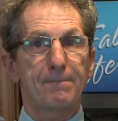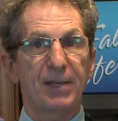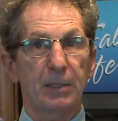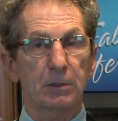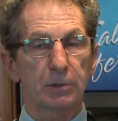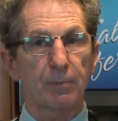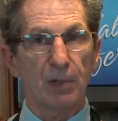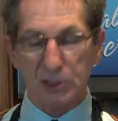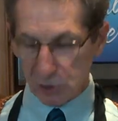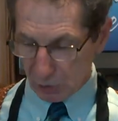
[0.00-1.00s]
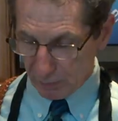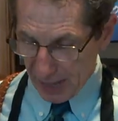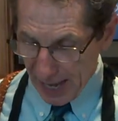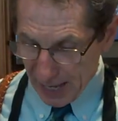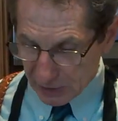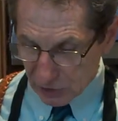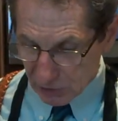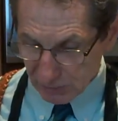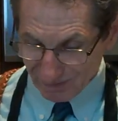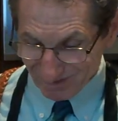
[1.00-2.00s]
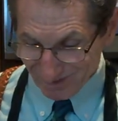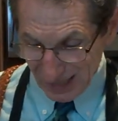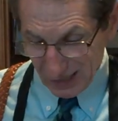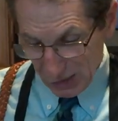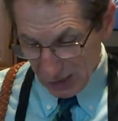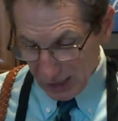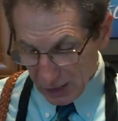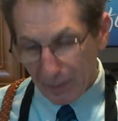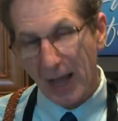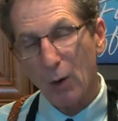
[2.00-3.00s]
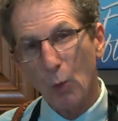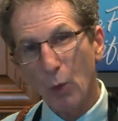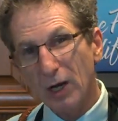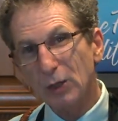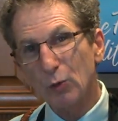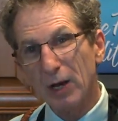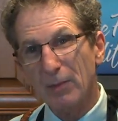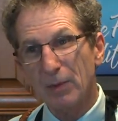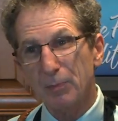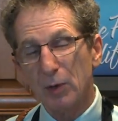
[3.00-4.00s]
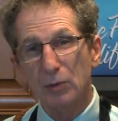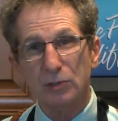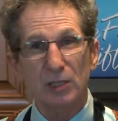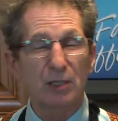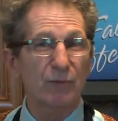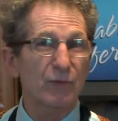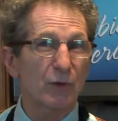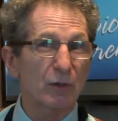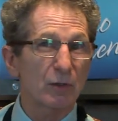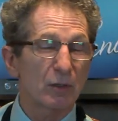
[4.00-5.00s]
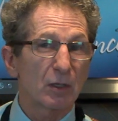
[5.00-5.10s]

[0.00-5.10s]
build muscle mass, you need about 1 gram of protein for